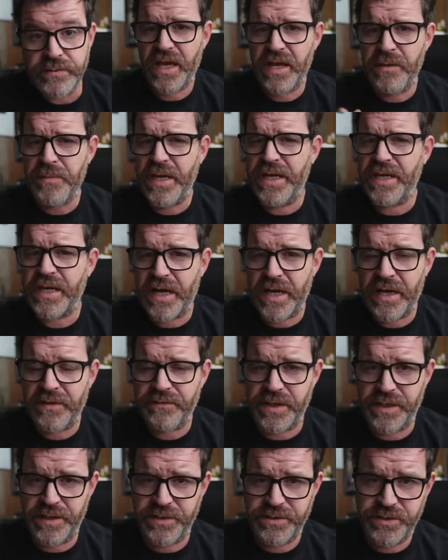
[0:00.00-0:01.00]
It may not have
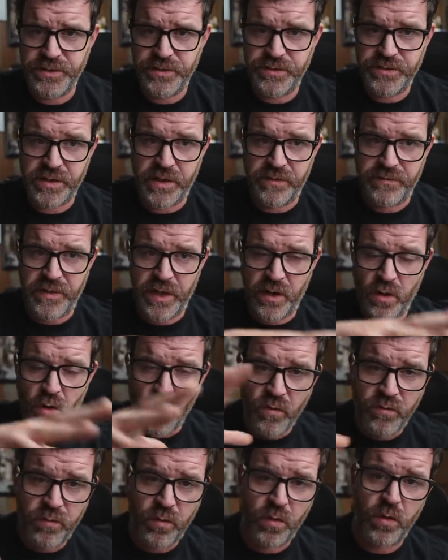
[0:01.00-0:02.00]
the issues of a
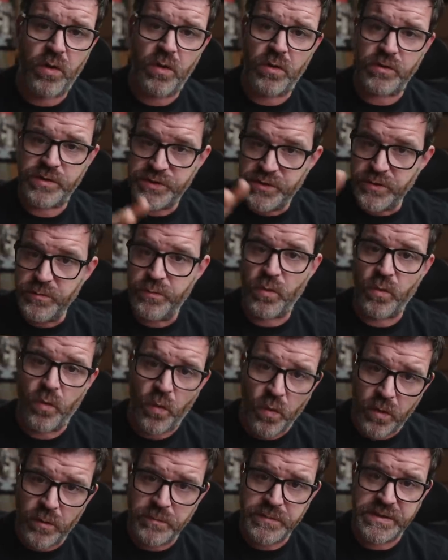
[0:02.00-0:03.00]
overall super
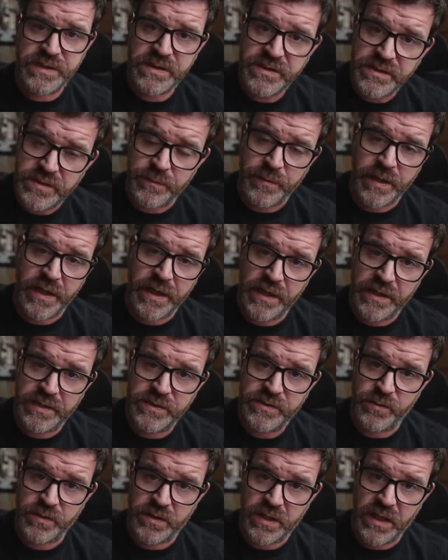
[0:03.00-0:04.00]
warm system
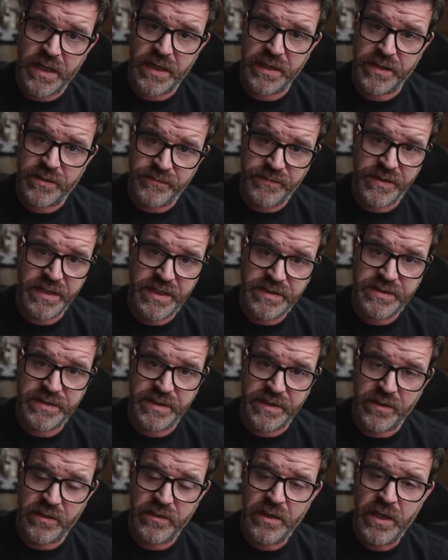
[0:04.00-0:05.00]
has with lack of
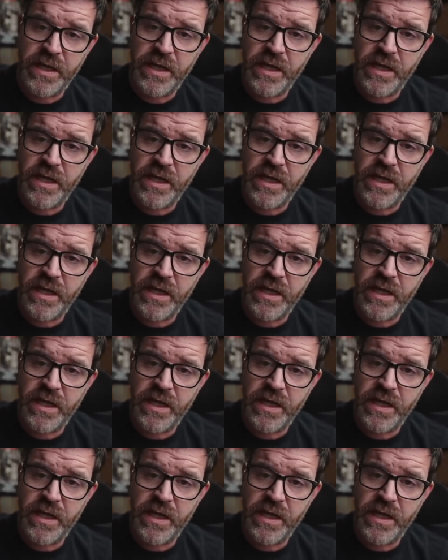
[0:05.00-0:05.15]
detail,